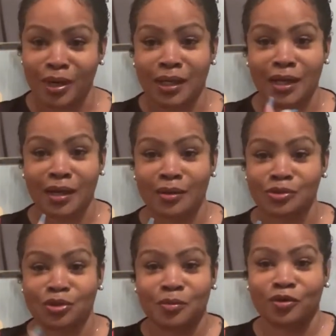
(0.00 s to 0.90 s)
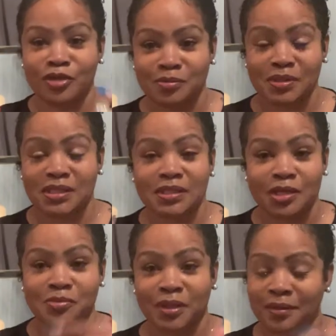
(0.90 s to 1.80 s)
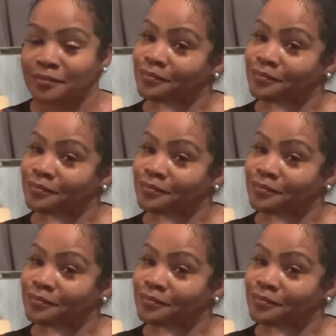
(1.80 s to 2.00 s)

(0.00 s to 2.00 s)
and now it's going to be Christmas next week.